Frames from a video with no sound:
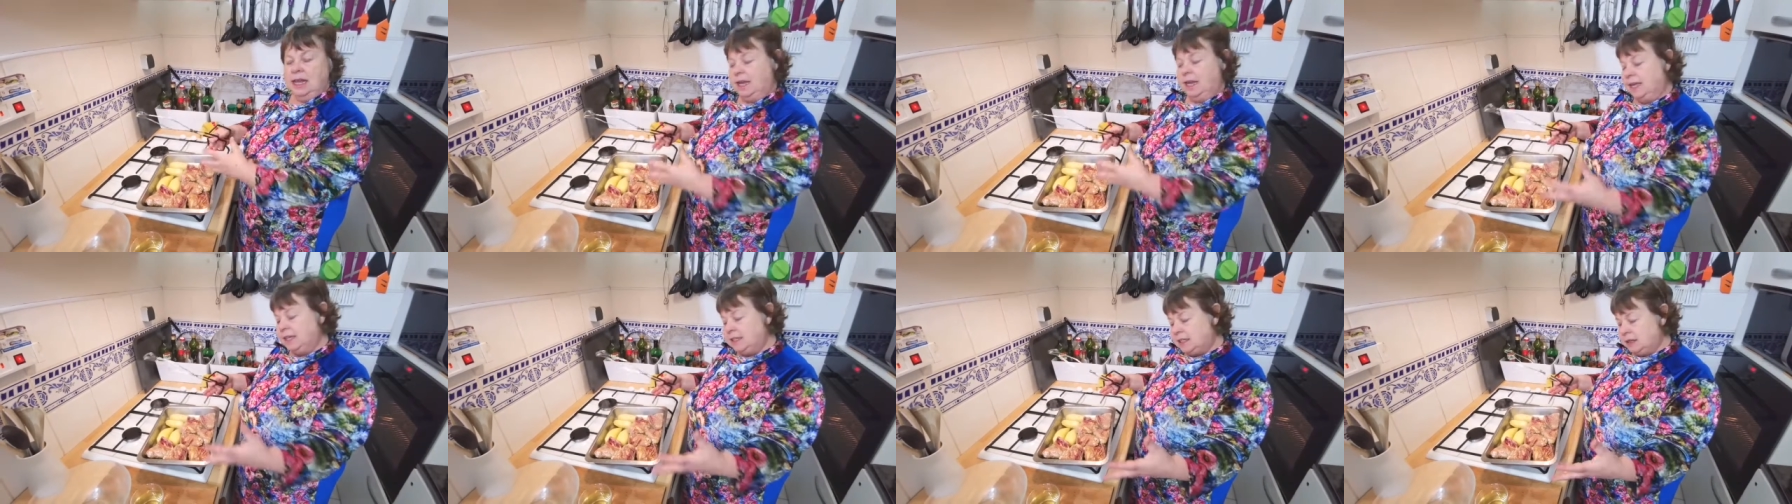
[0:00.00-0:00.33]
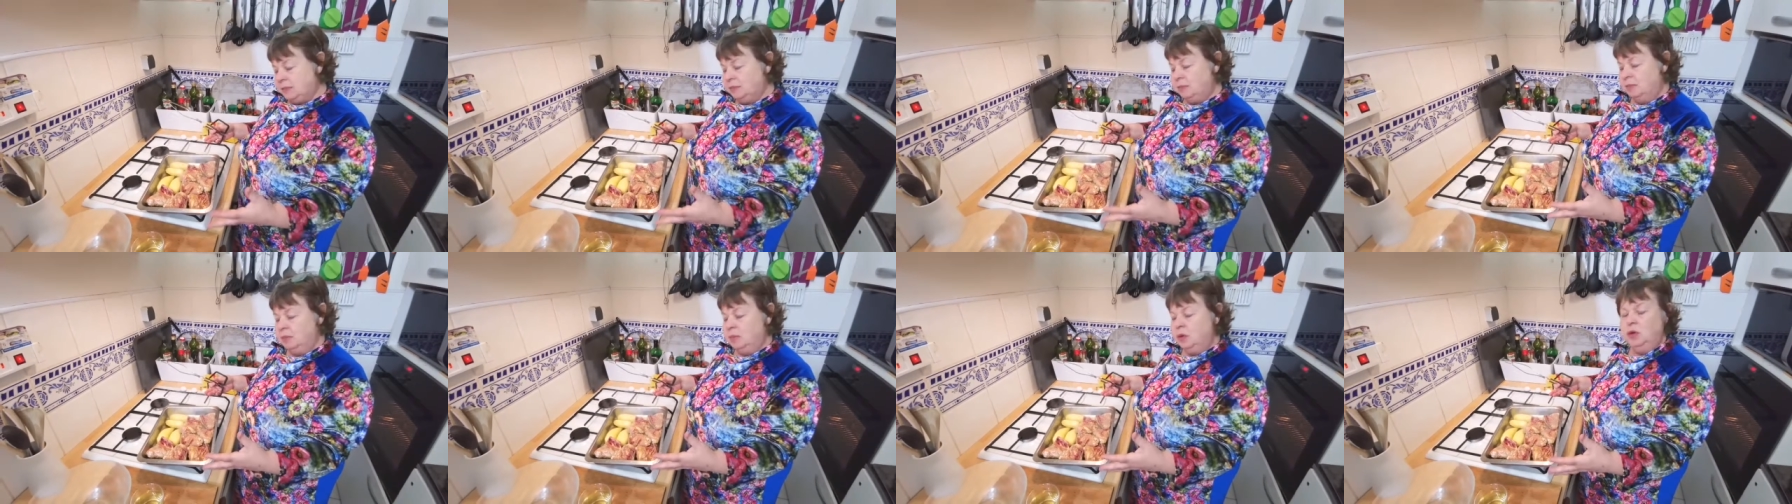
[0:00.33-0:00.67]

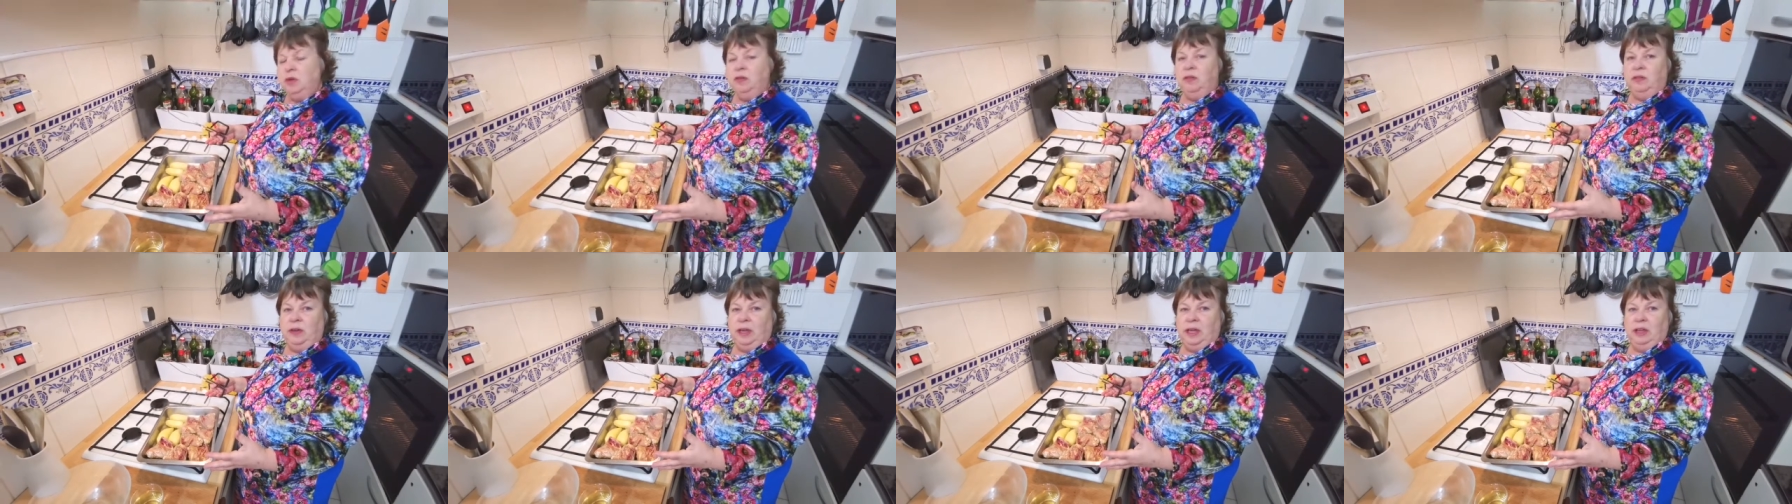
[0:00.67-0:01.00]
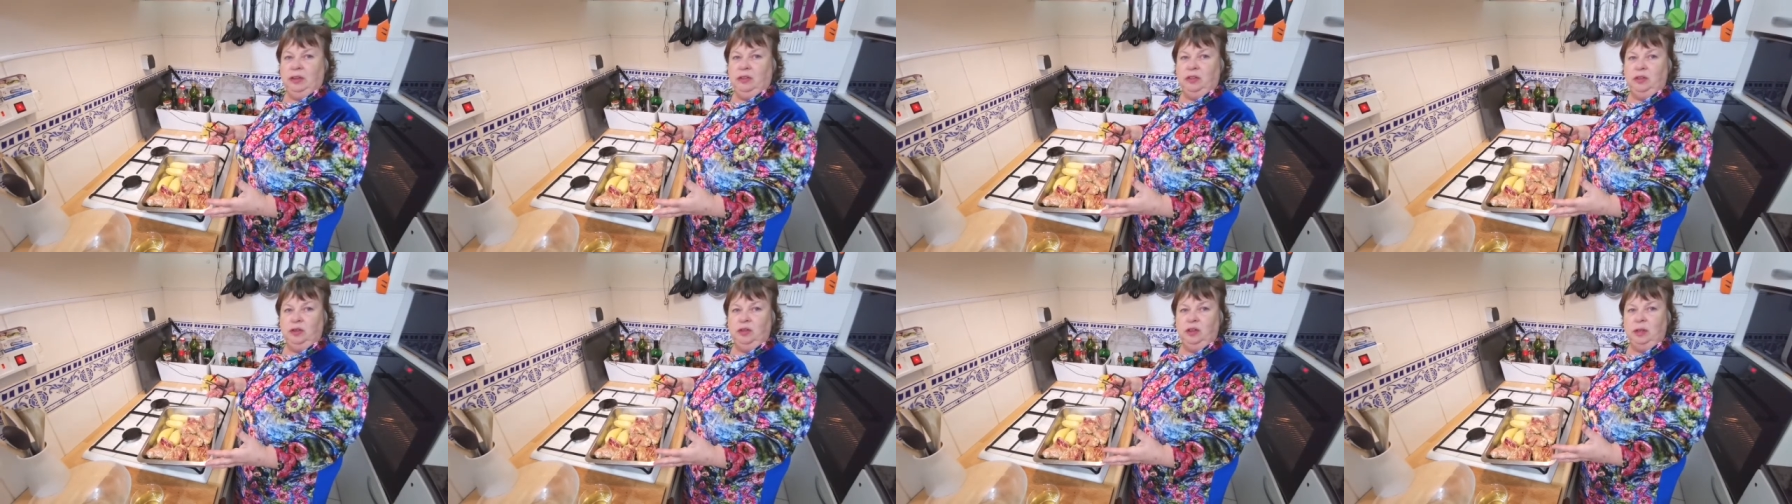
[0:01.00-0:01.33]
isn't moving
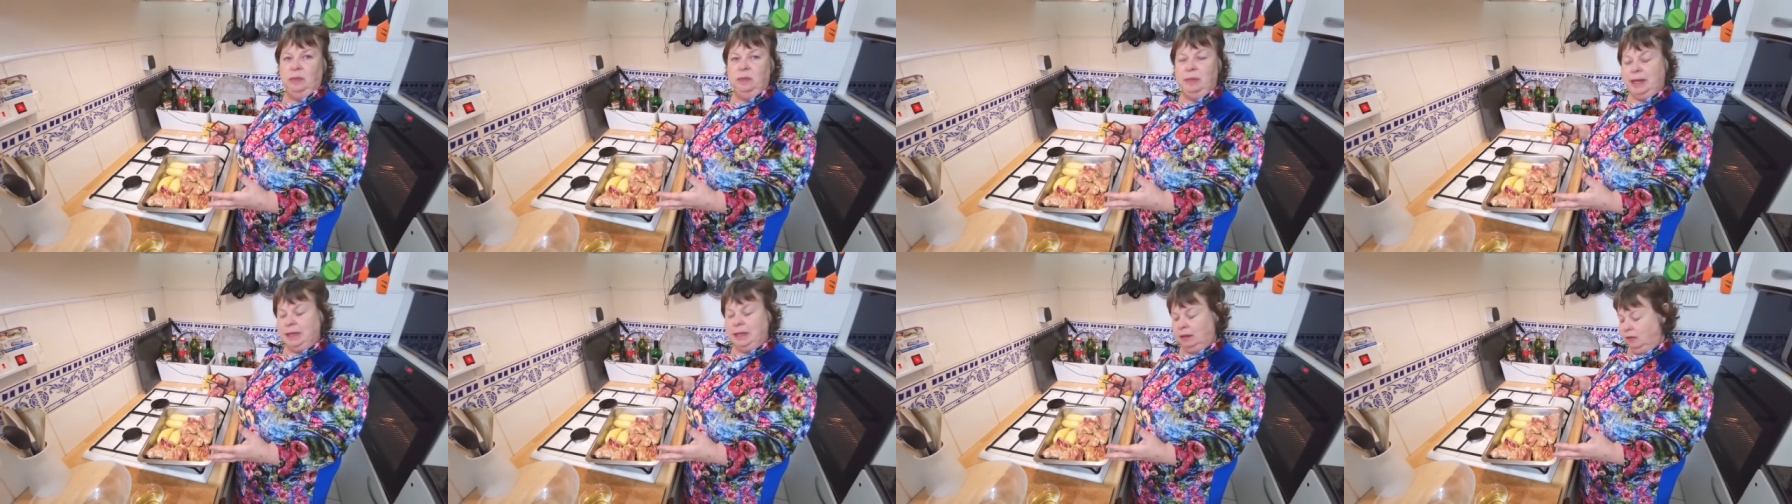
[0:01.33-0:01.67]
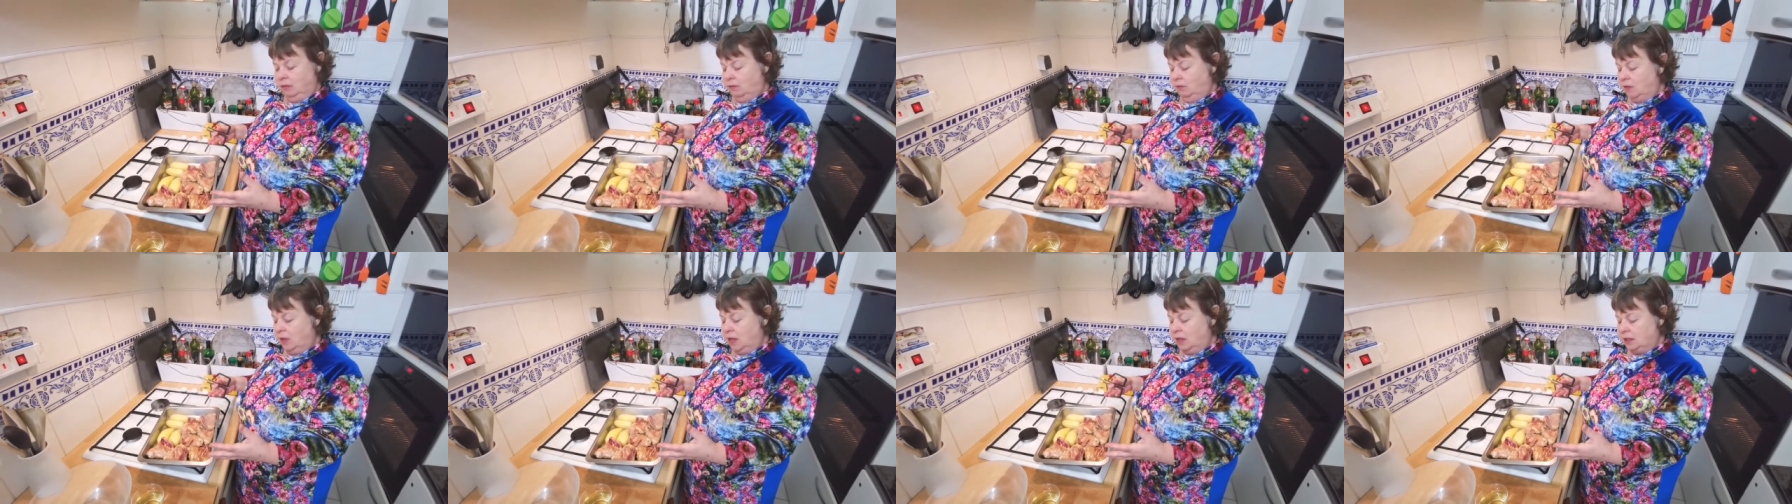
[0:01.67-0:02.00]
through the metal
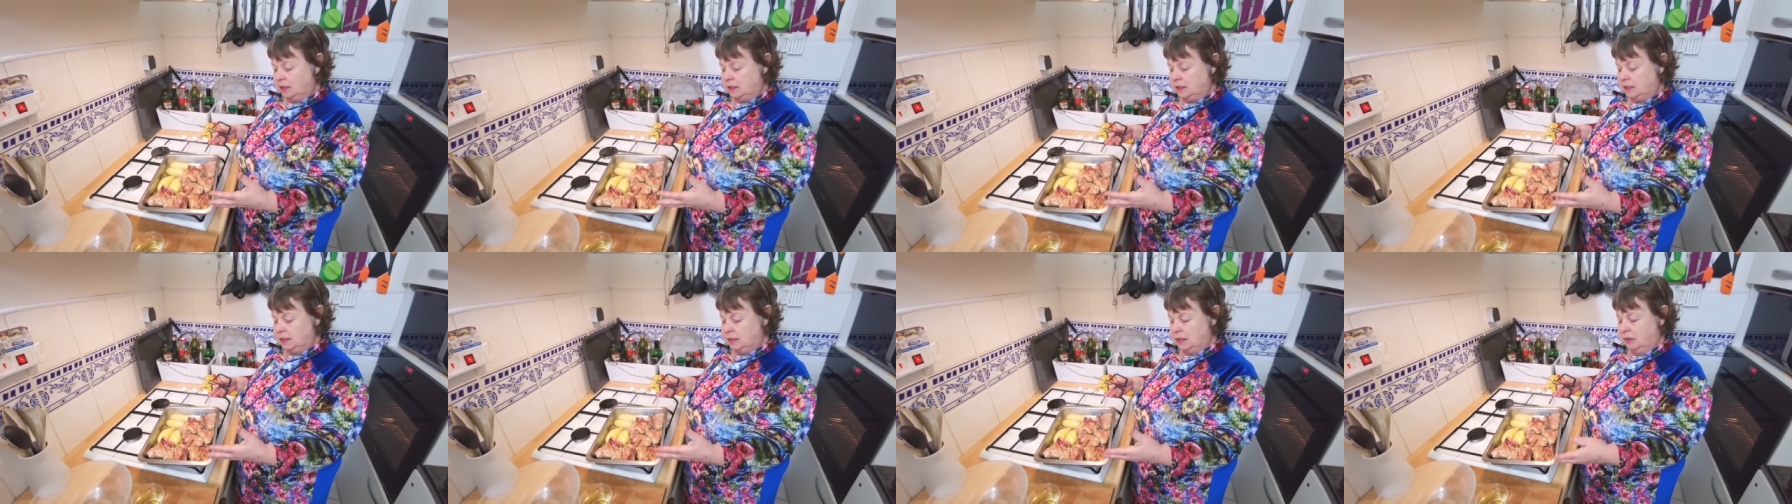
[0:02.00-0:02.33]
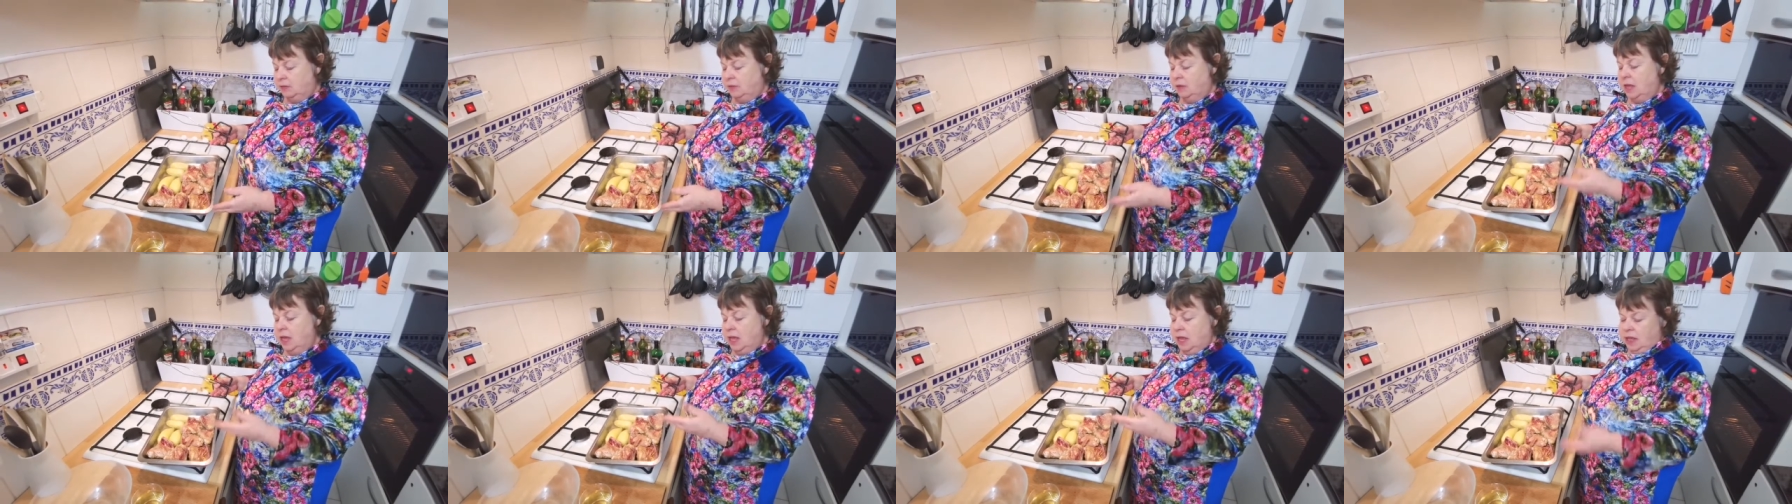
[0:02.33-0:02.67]
fast
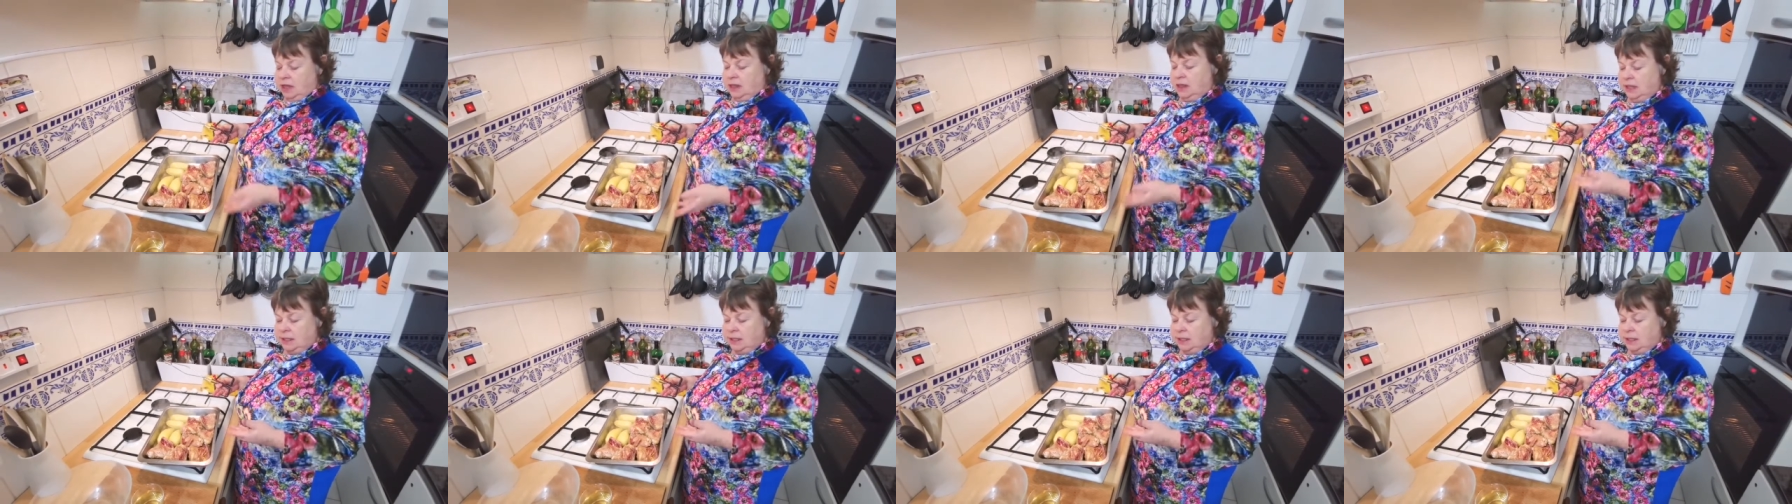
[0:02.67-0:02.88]
enough.